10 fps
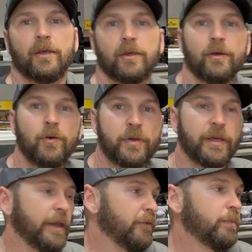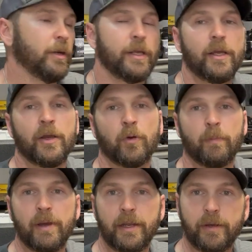Okay, everybody, we're
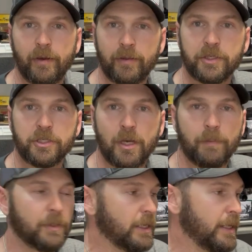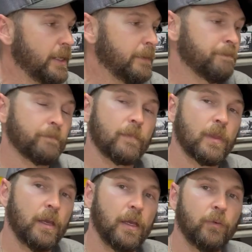back here in the shop today,
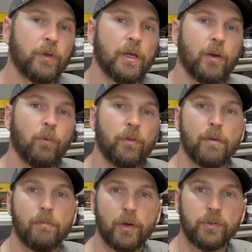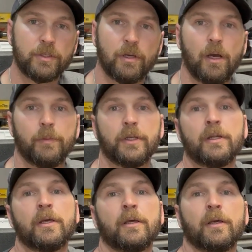and we got one of the most
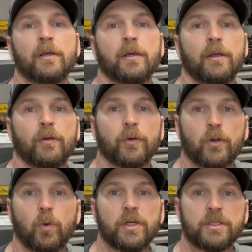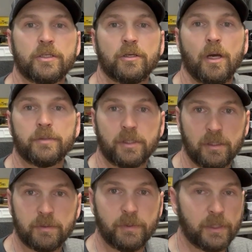common requested jobs a
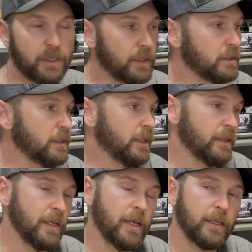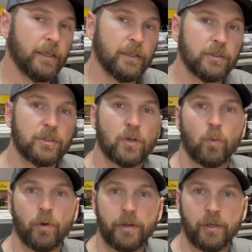gunsmith gets, and that is
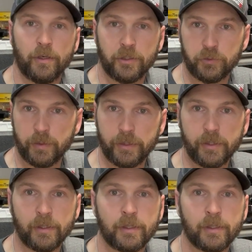working on a trigger.